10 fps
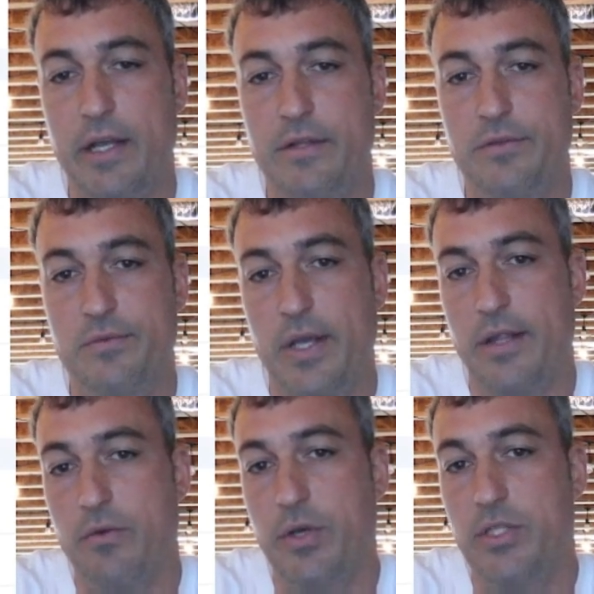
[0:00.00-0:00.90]
And
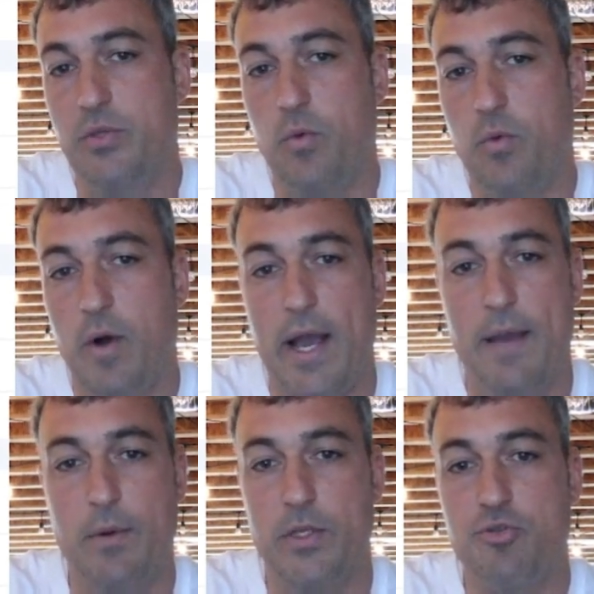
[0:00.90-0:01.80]
the reason why, I mean,
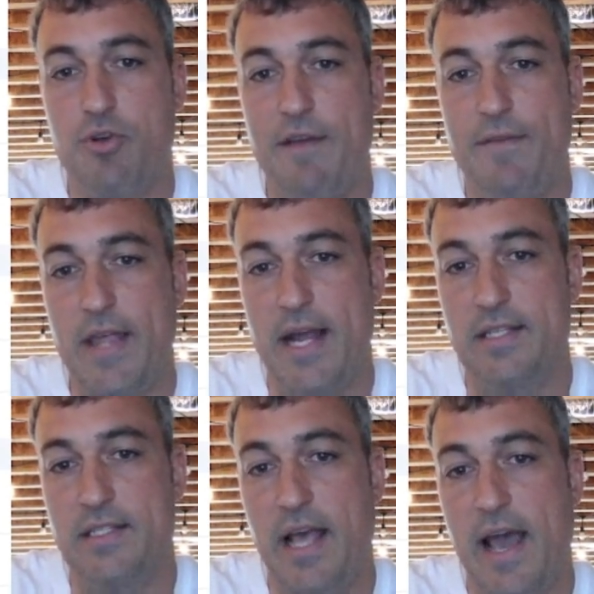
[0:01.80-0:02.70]
what's driving that is the
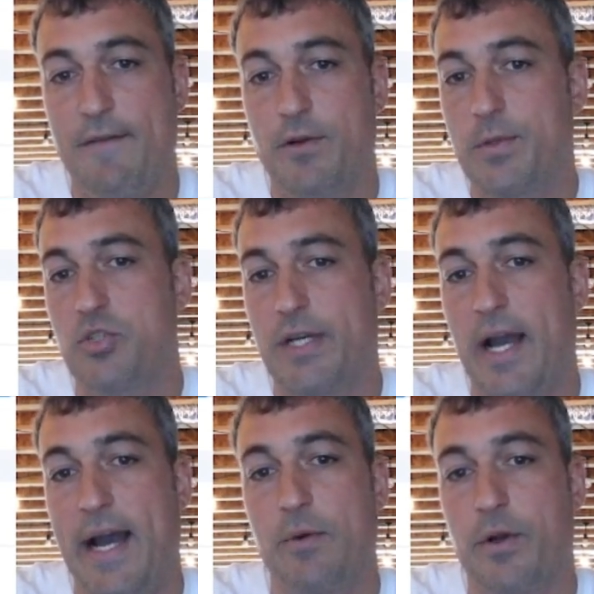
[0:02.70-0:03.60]
average position is really high.